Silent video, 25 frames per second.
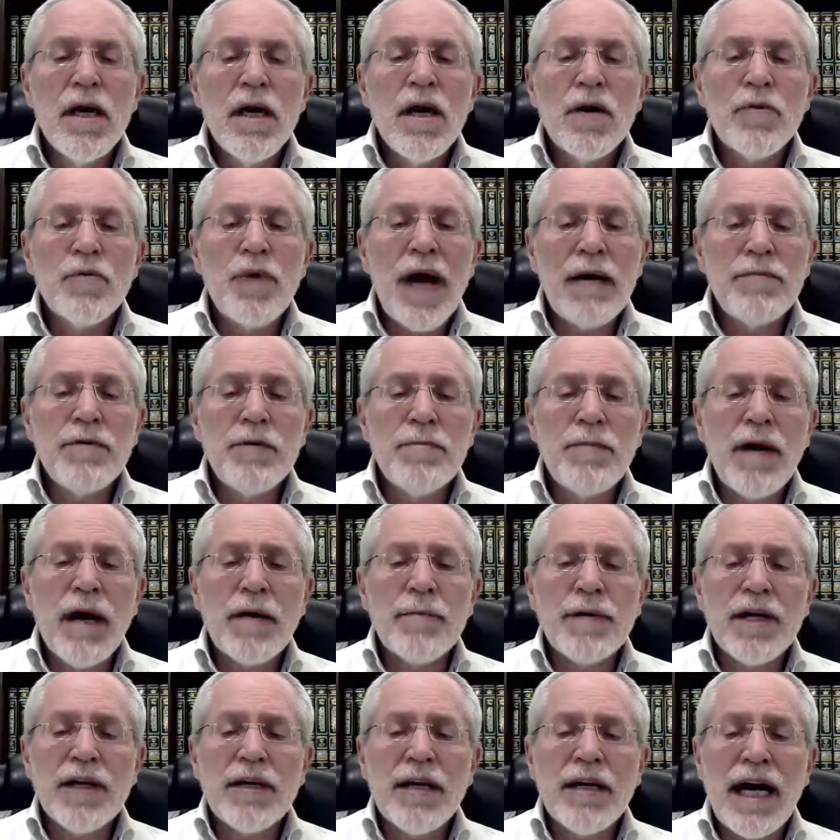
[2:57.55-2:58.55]
Rabbi
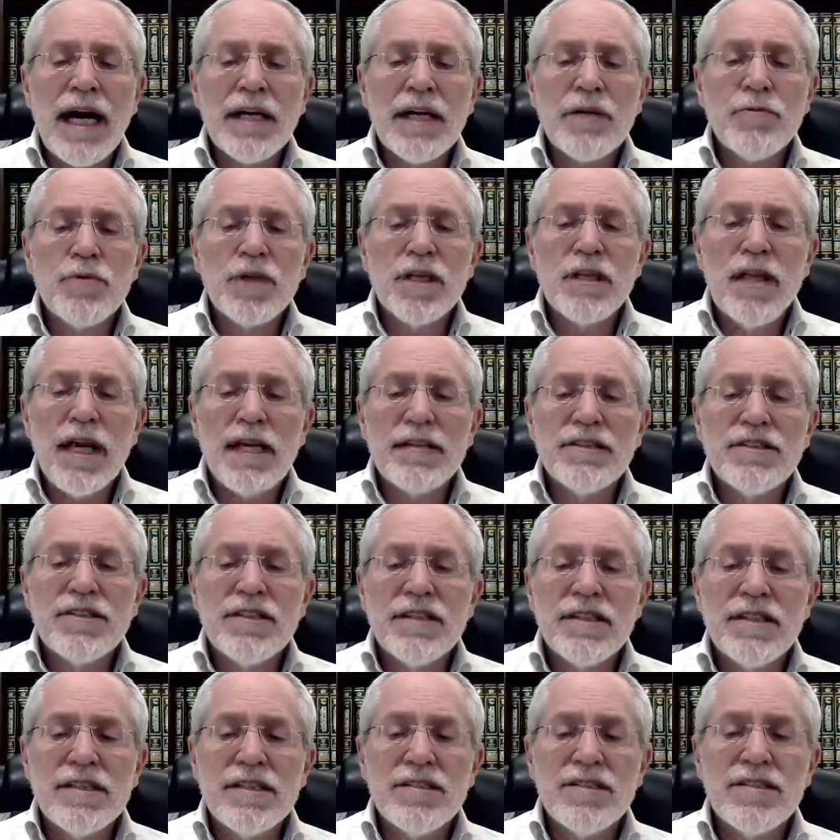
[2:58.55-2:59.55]
Barbachana relates
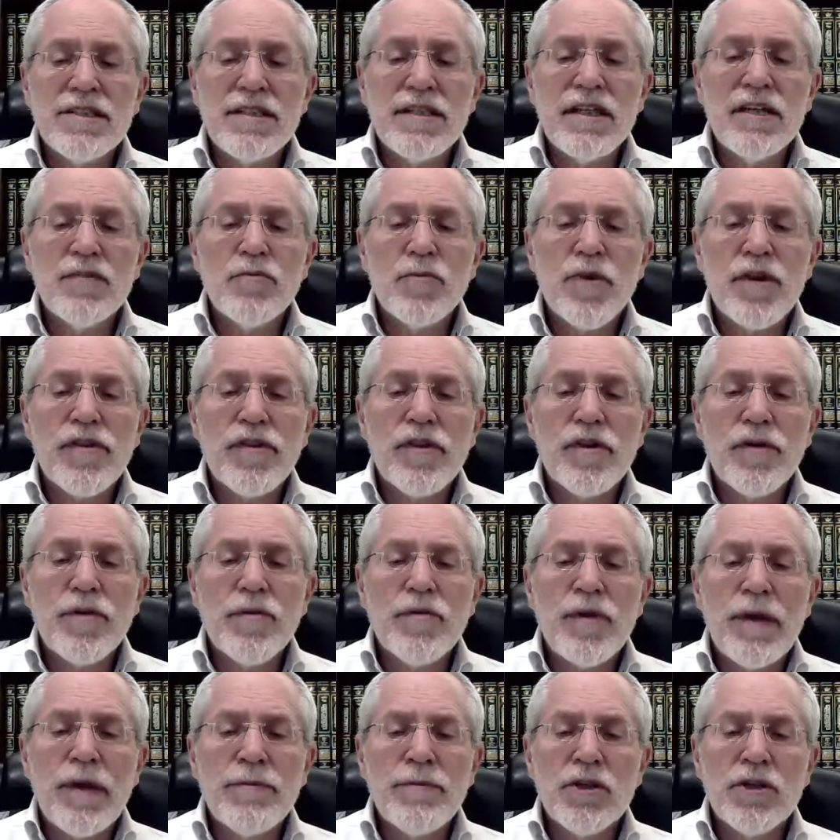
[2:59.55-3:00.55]
an incident with
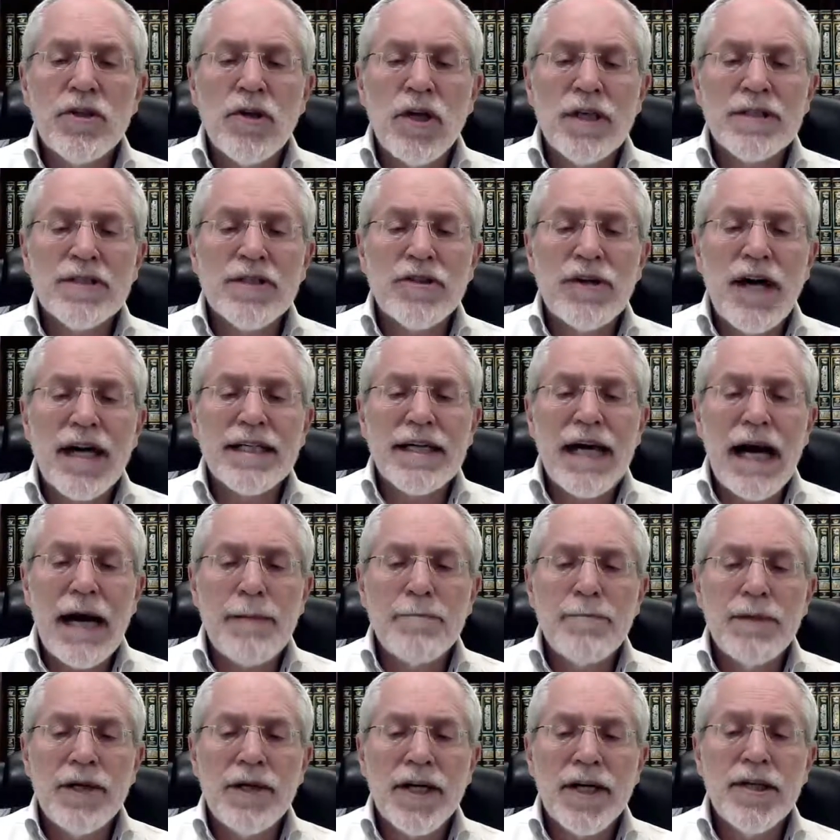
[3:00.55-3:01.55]
Rabbi Lazar
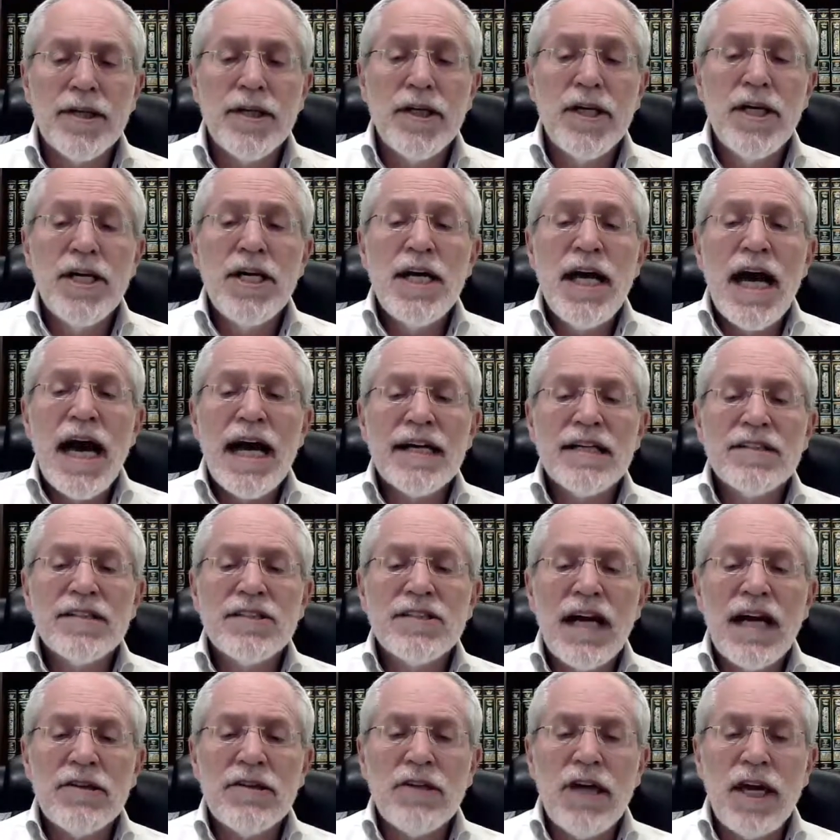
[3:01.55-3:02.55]
HaKapar and its
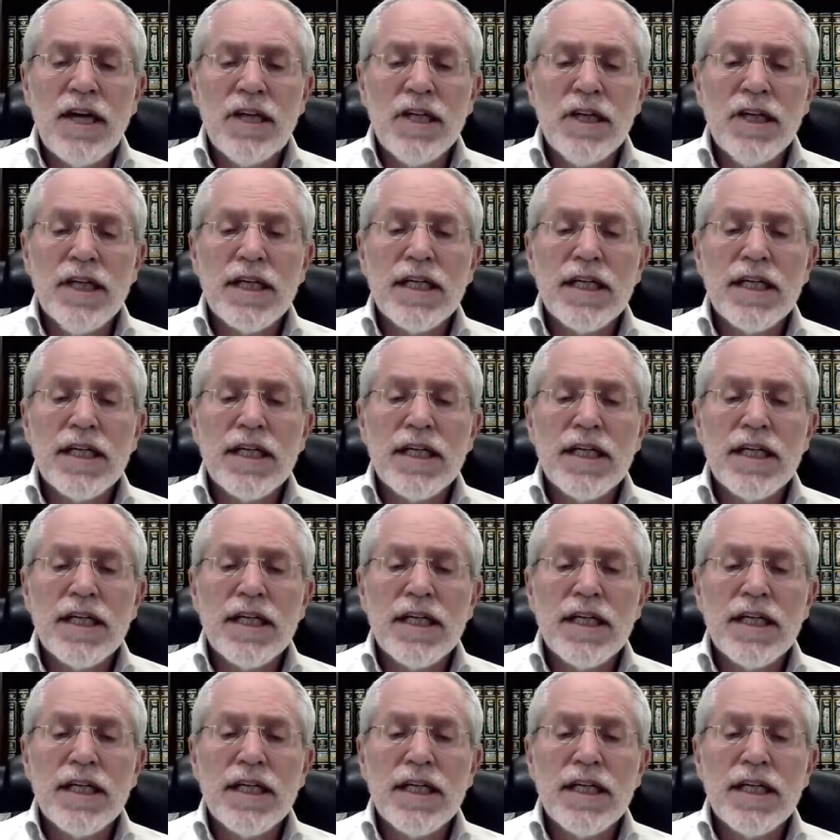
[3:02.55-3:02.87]
halachic